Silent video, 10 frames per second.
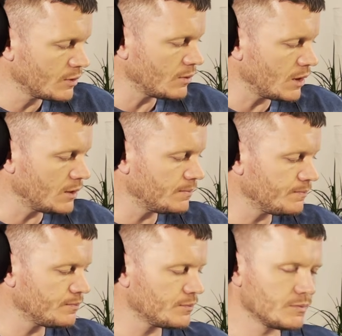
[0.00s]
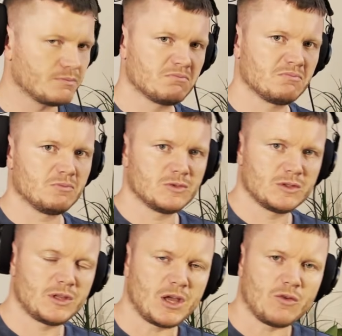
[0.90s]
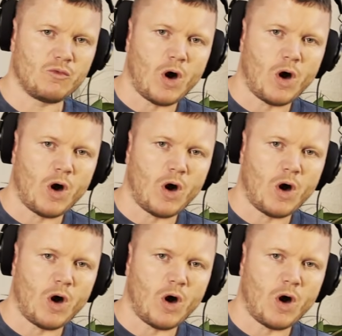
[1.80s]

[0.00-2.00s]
Well, think of